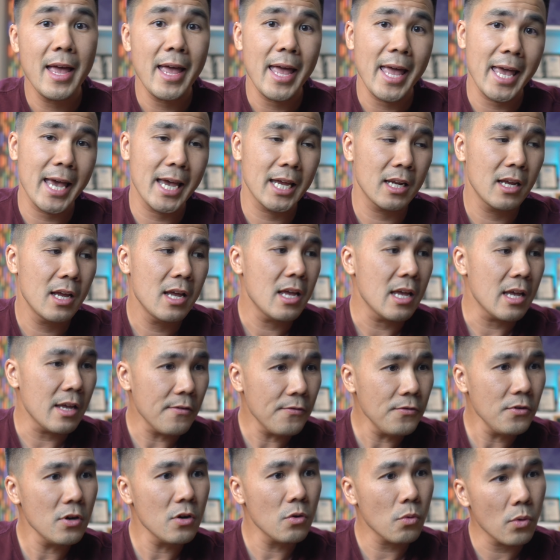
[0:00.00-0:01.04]
And
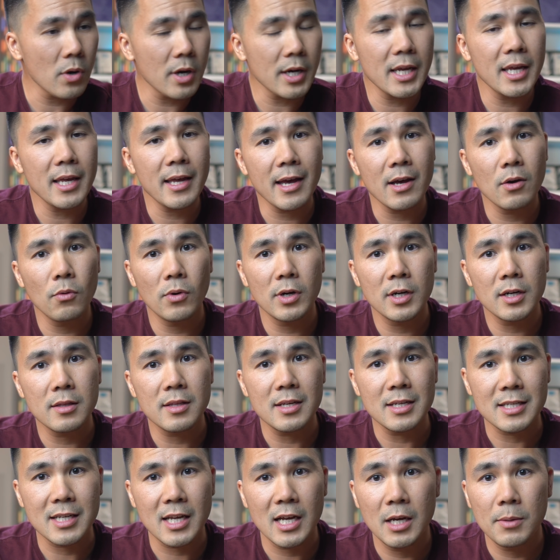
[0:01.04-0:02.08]
if you're working at one of
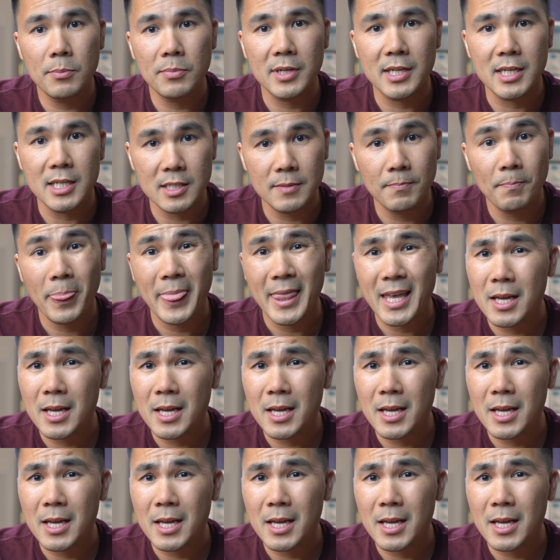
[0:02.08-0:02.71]
these companies,